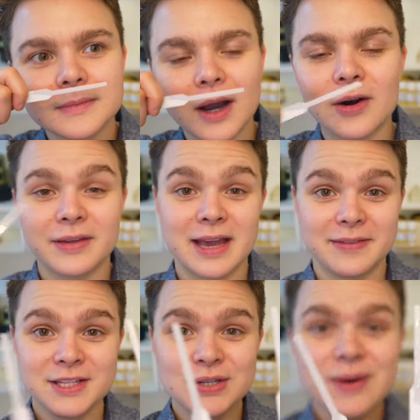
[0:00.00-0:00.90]
Oh yeah,
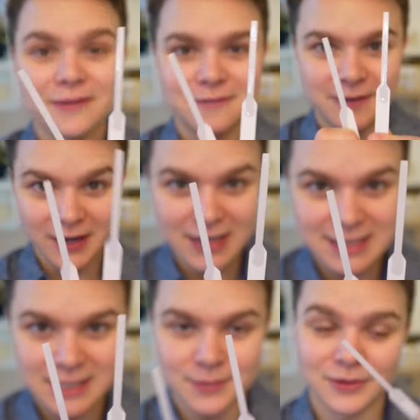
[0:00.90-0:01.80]
these two are very
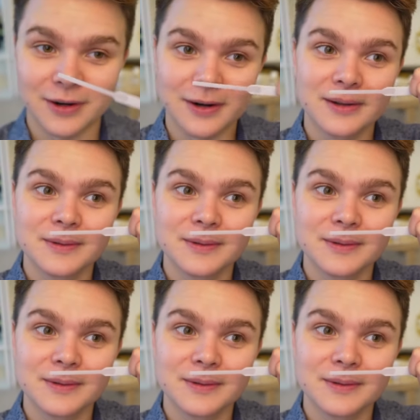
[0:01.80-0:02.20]
similar.